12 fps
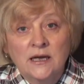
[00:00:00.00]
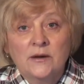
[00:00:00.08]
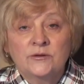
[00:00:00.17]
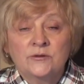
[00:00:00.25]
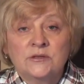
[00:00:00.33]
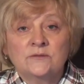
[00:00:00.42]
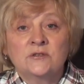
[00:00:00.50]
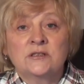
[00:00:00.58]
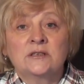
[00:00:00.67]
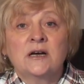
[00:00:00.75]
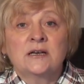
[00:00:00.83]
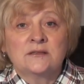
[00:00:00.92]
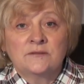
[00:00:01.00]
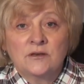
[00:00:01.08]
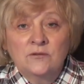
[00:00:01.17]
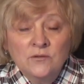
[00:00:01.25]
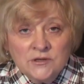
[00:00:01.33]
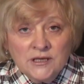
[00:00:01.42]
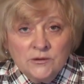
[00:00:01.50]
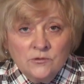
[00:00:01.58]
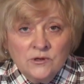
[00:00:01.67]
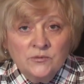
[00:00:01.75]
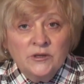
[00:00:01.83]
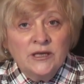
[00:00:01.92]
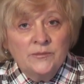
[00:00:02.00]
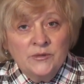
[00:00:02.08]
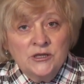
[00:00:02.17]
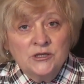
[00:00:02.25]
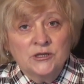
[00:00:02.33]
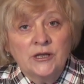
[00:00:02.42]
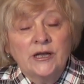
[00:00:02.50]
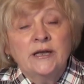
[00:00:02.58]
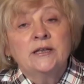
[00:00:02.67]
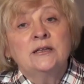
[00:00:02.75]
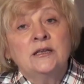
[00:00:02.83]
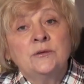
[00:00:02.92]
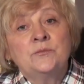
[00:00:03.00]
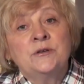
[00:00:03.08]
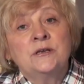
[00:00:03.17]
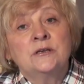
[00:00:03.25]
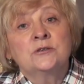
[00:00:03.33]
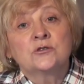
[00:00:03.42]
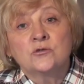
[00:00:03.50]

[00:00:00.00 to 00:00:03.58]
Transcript: It's up to the people. Another type of energy is coming,